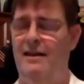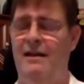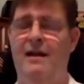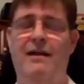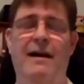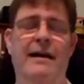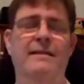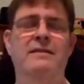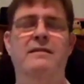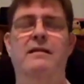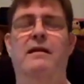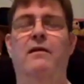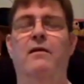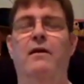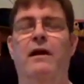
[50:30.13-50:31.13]
All right,
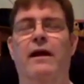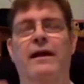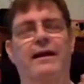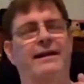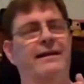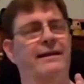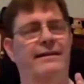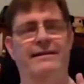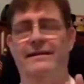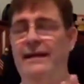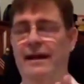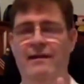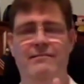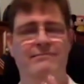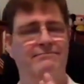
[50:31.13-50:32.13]
so
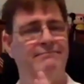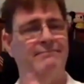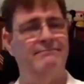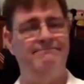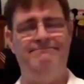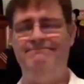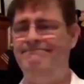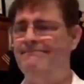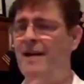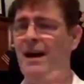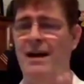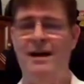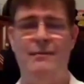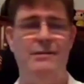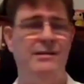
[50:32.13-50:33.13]
now
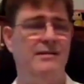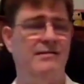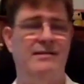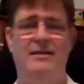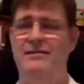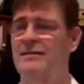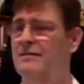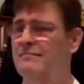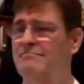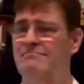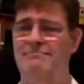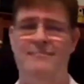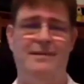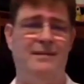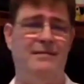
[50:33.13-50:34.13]
Hollywood Studios.
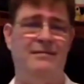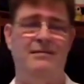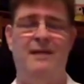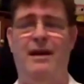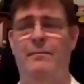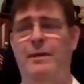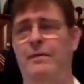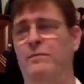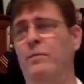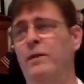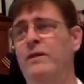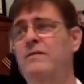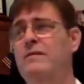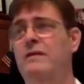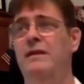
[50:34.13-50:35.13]
We
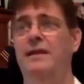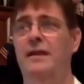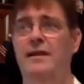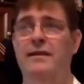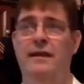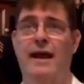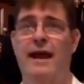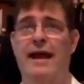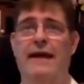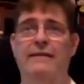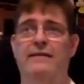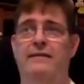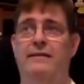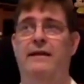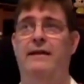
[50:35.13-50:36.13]
used to eat
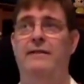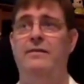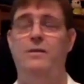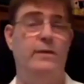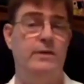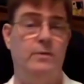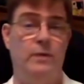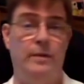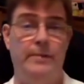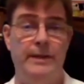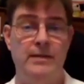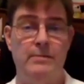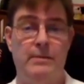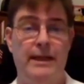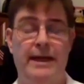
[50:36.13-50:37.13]
at Toy Story
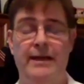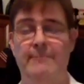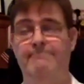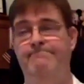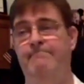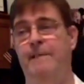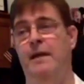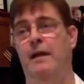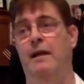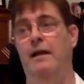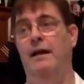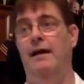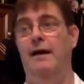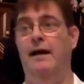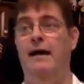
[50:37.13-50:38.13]
Pizza Planet.
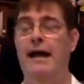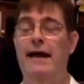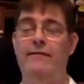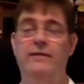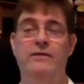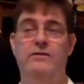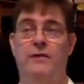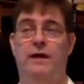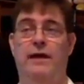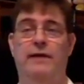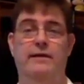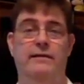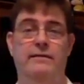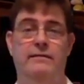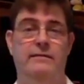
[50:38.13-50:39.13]
I haven't
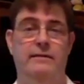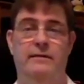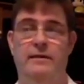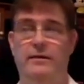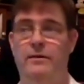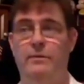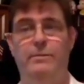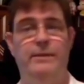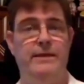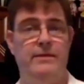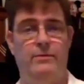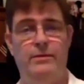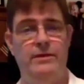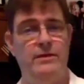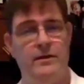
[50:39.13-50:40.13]
tried the new
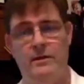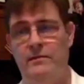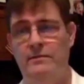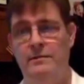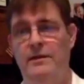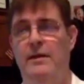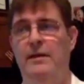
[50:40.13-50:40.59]
pizza Rizzo,